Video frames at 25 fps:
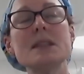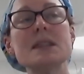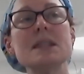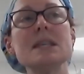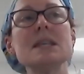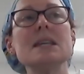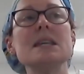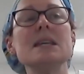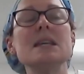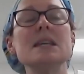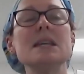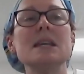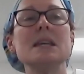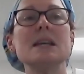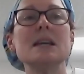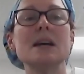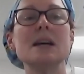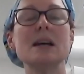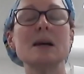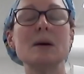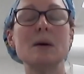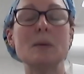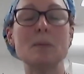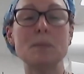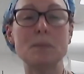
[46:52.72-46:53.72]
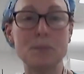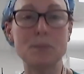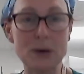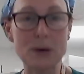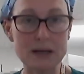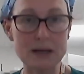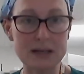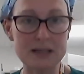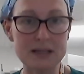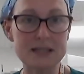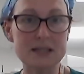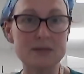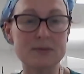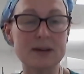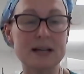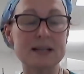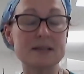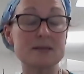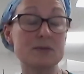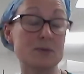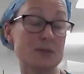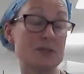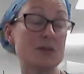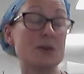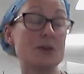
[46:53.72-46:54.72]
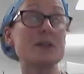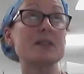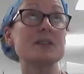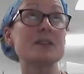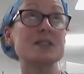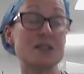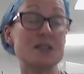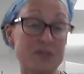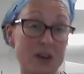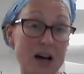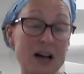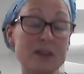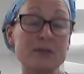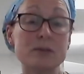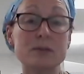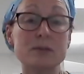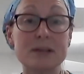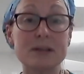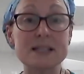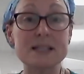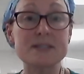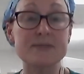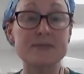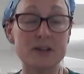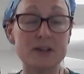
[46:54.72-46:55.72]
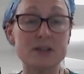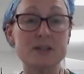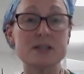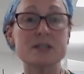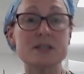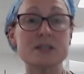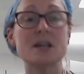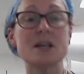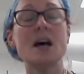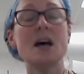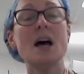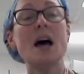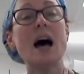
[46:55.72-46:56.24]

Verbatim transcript: the pregnancy rates, sorry, the survival rates first